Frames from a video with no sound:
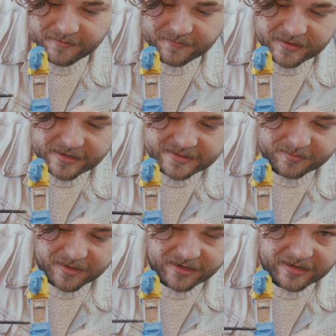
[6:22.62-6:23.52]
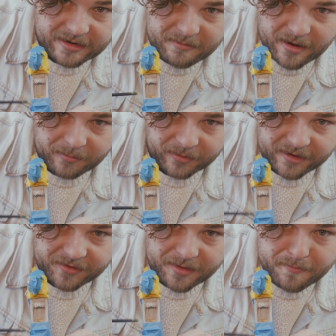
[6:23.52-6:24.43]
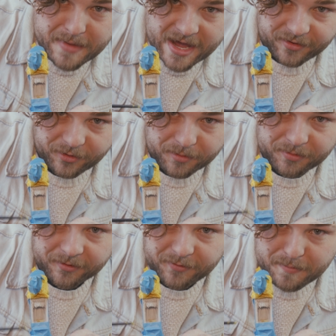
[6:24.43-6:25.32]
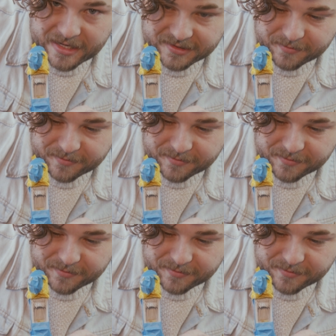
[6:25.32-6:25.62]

For this one, I'm leaving the mouth open for Matt to